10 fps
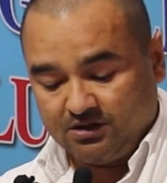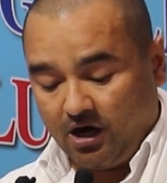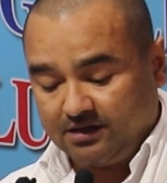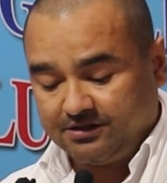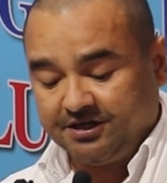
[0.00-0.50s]

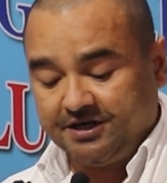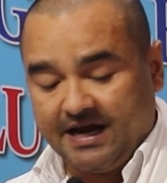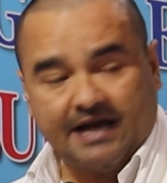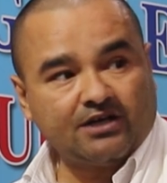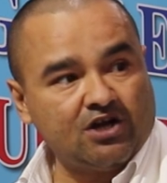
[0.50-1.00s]
The other
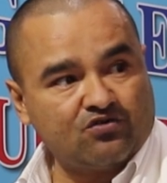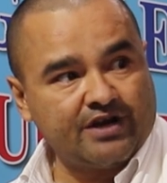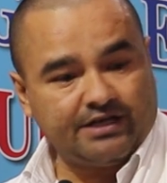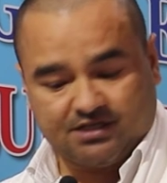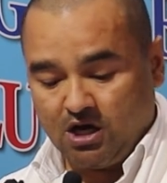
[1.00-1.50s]
39
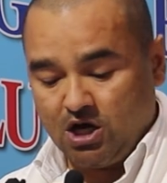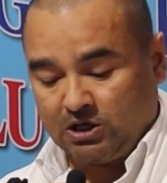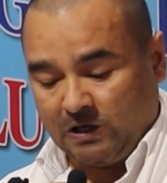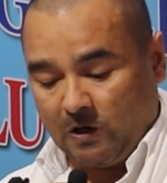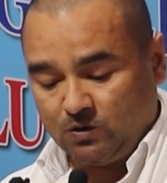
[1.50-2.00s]
countries
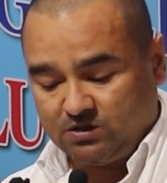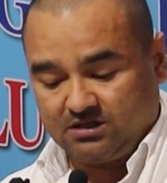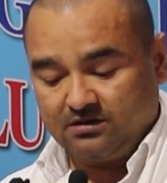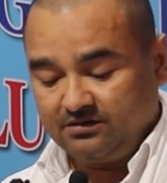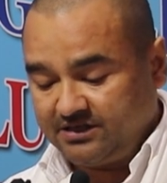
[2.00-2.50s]

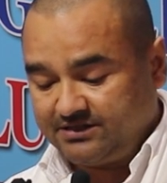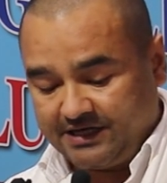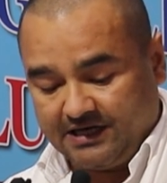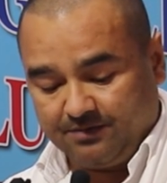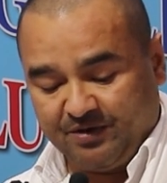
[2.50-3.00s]
closed this
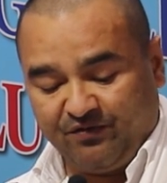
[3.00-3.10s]
deal